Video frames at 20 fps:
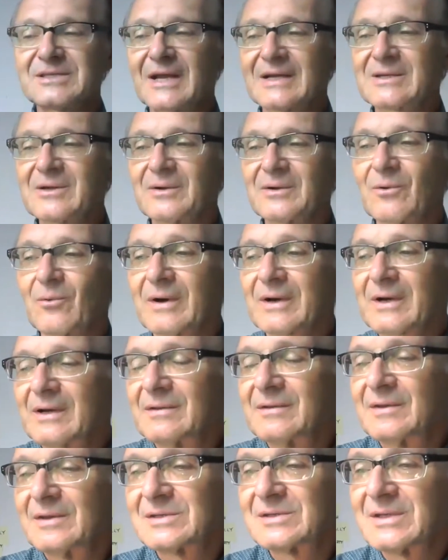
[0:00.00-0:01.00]
not going to work
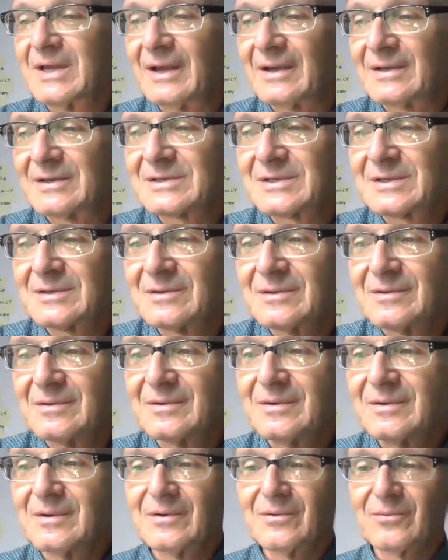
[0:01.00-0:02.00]
in these days.
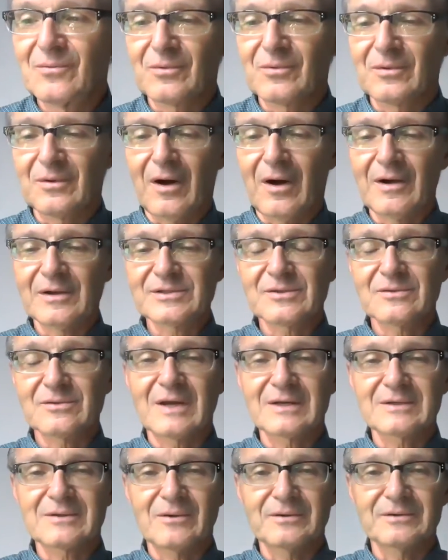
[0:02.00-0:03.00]
We're also
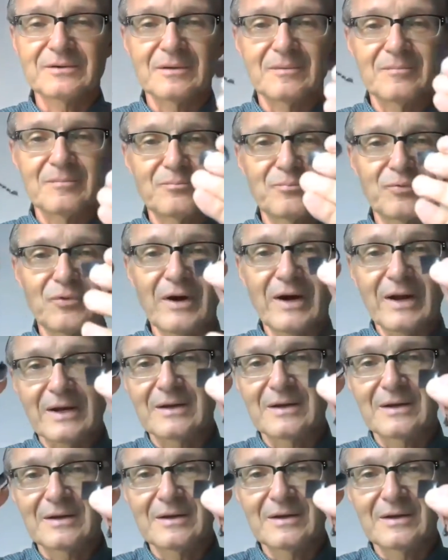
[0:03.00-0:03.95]
not going to break.